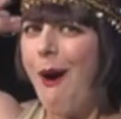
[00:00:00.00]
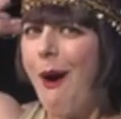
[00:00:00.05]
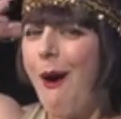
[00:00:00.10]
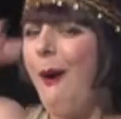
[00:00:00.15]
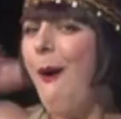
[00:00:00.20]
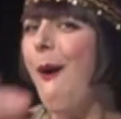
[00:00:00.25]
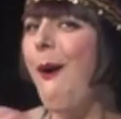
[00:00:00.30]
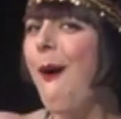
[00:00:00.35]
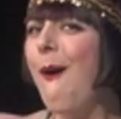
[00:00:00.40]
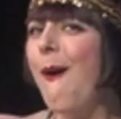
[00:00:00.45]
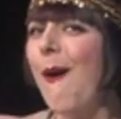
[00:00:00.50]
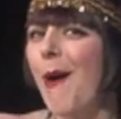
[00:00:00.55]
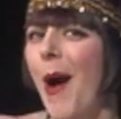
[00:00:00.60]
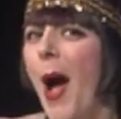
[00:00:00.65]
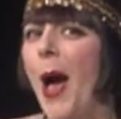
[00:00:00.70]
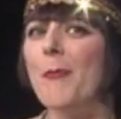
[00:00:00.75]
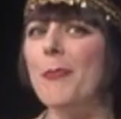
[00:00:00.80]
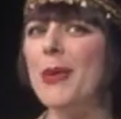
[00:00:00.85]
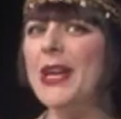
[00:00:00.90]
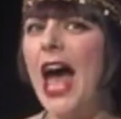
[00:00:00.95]
or
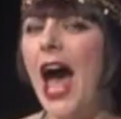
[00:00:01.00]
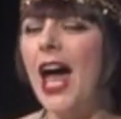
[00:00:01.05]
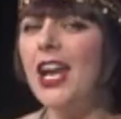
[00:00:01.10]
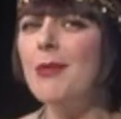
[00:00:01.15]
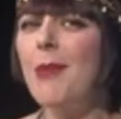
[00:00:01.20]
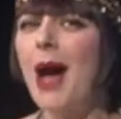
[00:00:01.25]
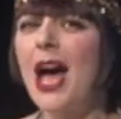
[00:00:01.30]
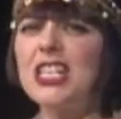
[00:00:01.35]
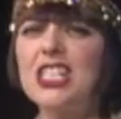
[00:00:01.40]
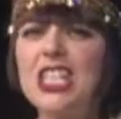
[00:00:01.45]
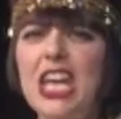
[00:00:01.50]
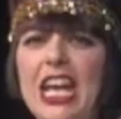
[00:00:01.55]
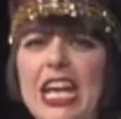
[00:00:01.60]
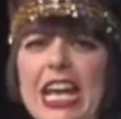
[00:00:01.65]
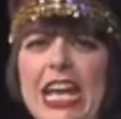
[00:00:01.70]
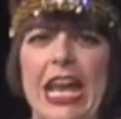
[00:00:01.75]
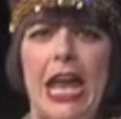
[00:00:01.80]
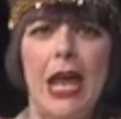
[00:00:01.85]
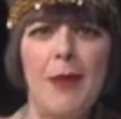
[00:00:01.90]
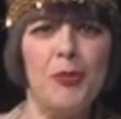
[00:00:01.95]
banana
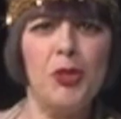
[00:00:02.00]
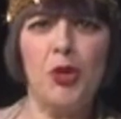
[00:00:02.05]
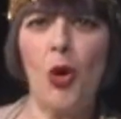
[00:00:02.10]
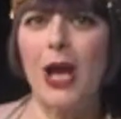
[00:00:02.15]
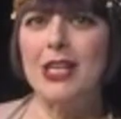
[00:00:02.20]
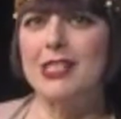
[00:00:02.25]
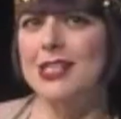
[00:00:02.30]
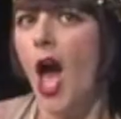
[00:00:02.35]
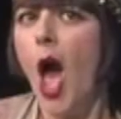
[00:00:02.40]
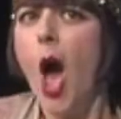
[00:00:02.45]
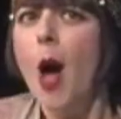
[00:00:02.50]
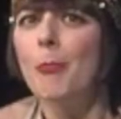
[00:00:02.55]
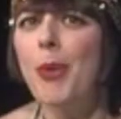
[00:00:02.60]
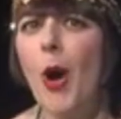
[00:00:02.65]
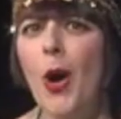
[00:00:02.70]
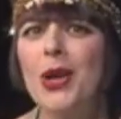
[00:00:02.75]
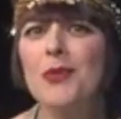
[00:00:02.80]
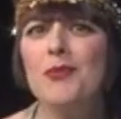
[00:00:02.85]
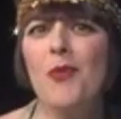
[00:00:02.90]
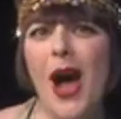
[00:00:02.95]
martini hip thrust,
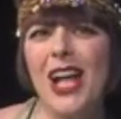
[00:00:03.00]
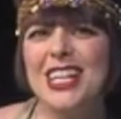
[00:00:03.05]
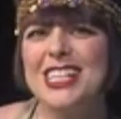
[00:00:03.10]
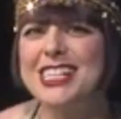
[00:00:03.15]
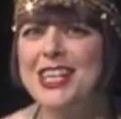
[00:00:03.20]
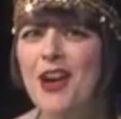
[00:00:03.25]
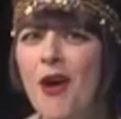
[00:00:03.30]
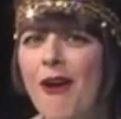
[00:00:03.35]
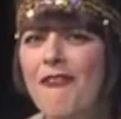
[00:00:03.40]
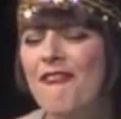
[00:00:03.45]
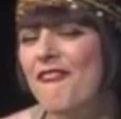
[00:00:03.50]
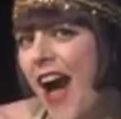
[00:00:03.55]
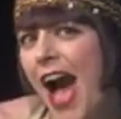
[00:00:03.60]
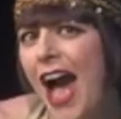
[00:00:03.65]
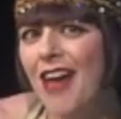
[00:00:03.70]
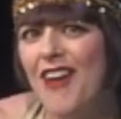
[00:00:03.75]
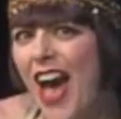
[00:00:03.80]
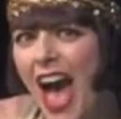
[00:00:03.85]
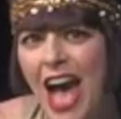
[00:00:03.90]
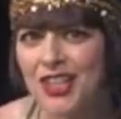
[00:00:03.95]
0.105,
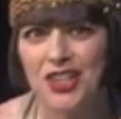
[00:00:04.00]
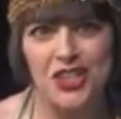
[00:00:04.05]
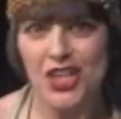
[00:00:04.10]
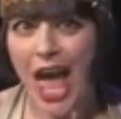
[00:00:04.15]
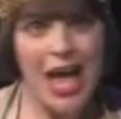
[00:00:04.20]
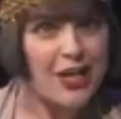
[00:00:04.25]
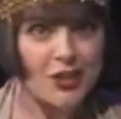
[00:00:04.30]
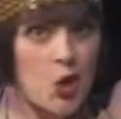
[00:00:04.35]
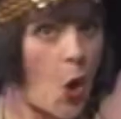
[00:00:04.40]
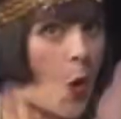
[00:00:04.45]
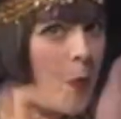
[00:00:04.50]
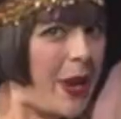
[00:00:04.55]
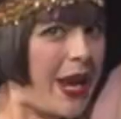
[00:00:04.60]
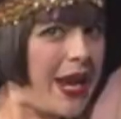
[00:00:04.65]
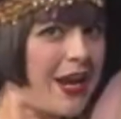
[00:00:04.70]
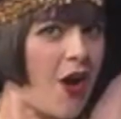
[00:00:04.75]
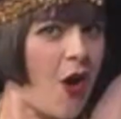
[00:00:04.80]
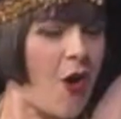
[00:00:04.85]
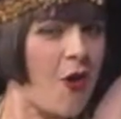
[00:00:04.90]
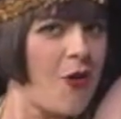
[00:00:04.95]
hashtag
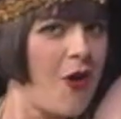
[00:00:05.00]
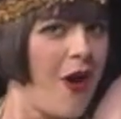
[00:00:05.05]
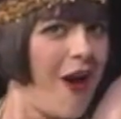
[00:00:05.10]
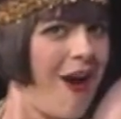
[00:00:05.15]
torpedo.